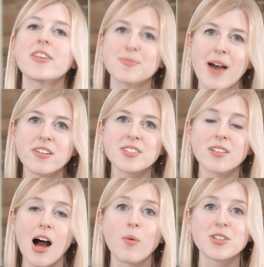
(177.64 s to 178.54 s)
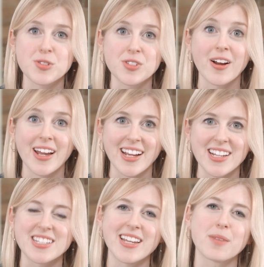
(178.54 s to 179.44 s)
This matters a lot once you start getting
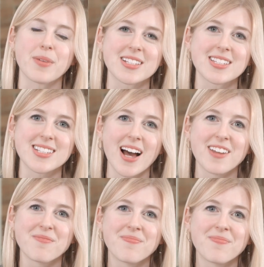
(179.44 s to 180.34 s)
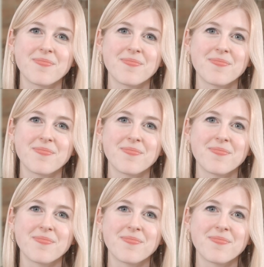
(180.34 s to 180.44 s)
into database design.